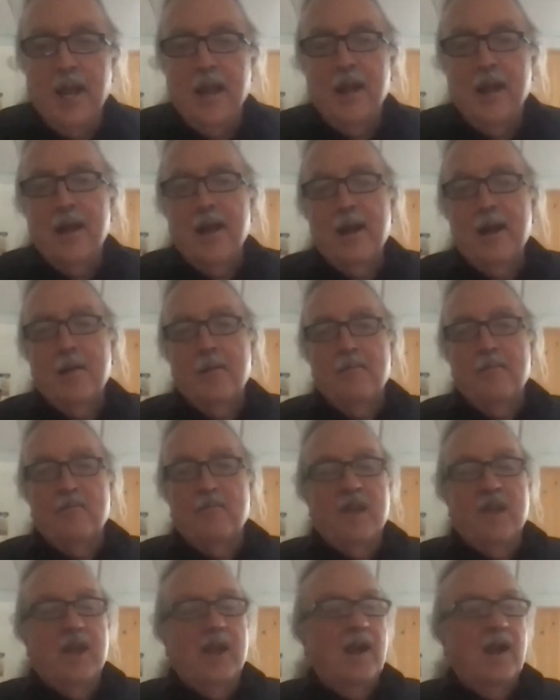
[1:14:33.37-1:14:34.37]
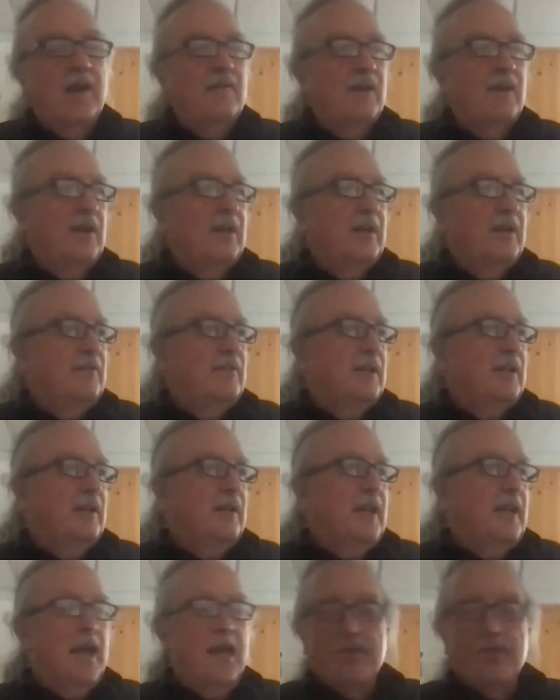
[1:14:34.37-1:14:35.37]
Very, very
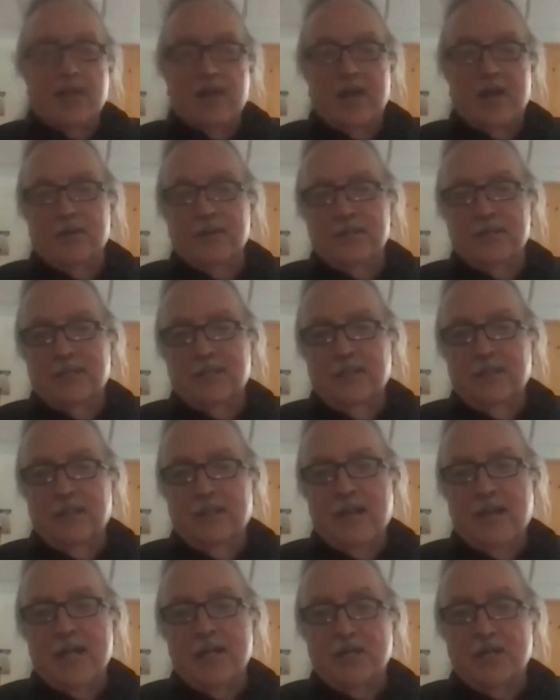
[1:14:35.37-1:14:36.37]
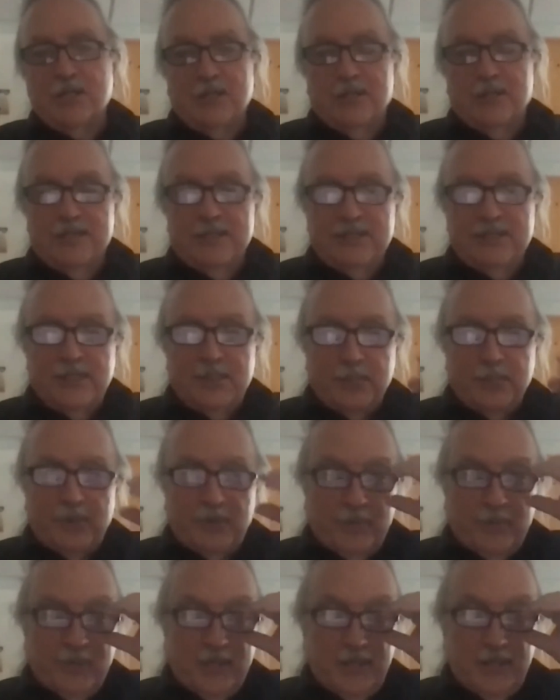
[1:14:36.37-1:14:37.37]
difficult. I thought it was logical and
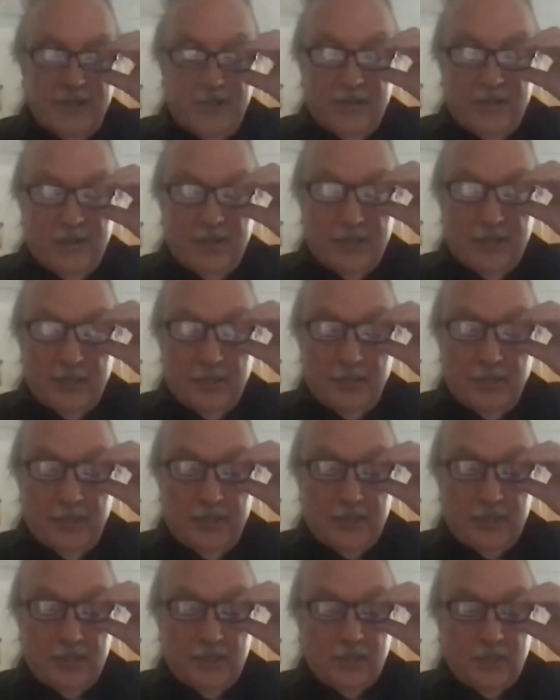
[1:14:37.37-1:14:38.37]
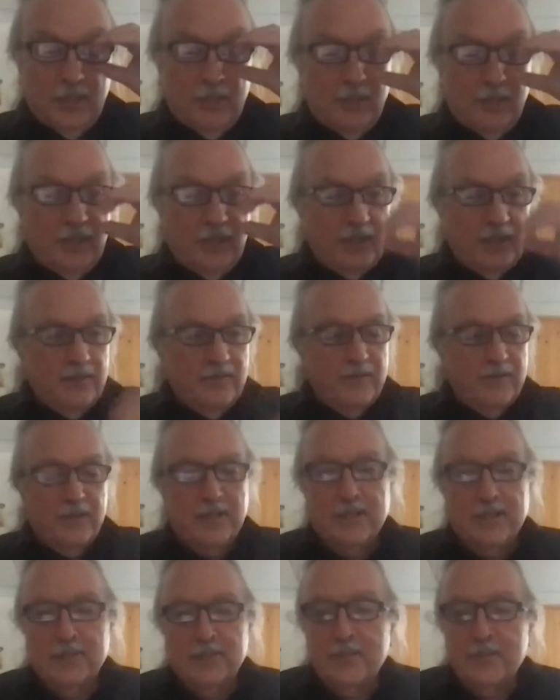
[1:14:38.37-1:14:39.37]
simple, but it turned out to be extremely
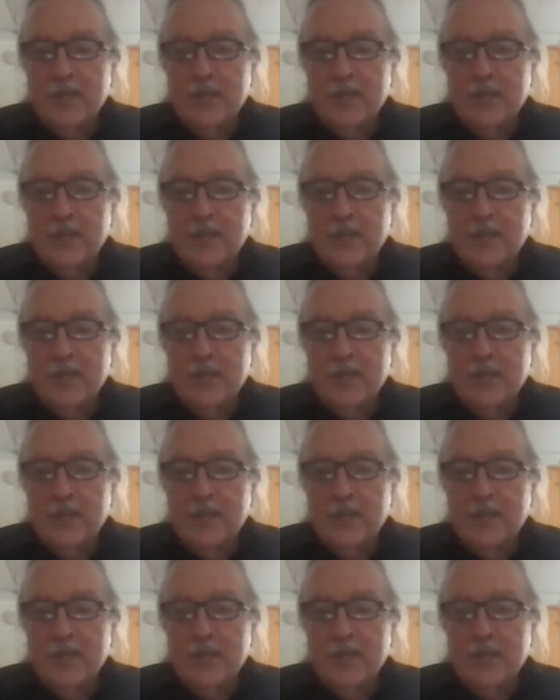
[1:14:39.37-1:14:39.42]
difficult.